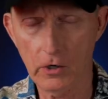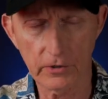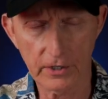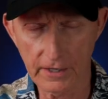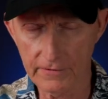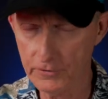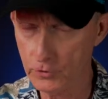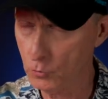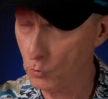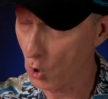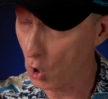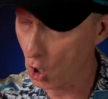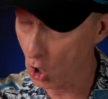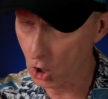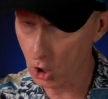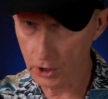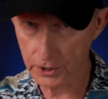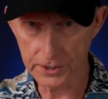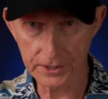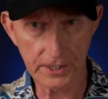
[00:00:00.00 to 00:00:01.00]
I'll give you
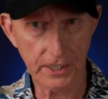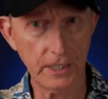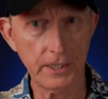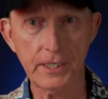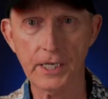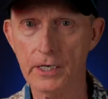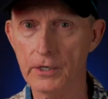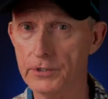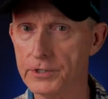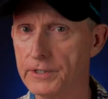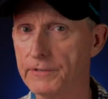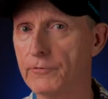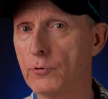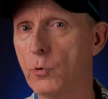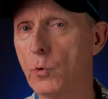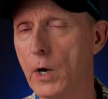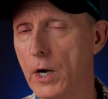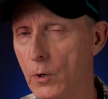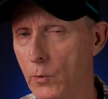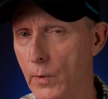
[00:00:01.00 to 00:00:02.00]
all the details of
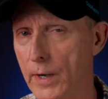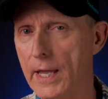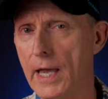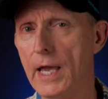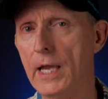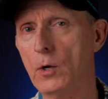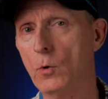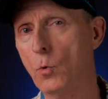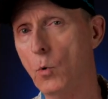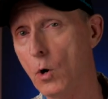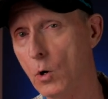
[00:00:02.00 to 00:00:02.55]
where we ate,